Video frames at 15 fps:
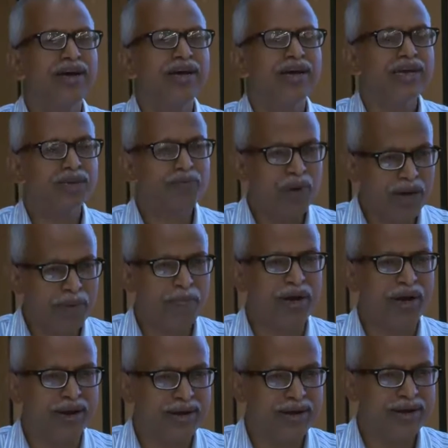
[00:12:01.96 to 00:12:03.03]
its vapor.
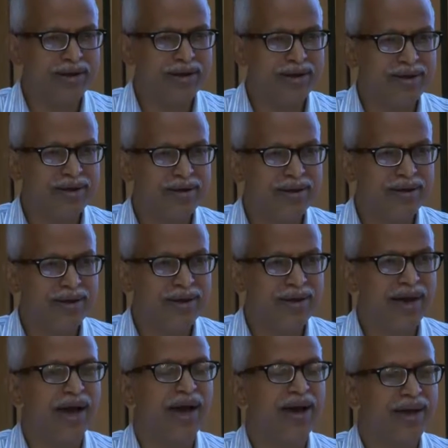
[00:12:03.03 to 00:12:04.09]

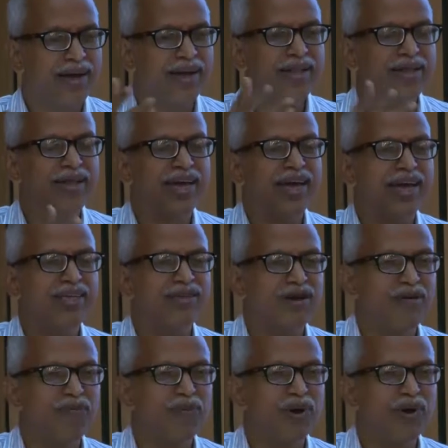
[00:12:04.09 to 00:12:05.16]
In the case
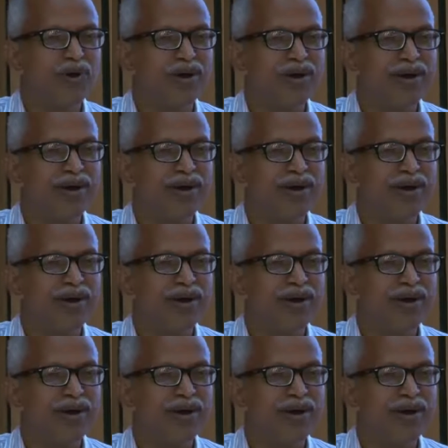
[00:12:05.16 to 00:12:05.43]
of your,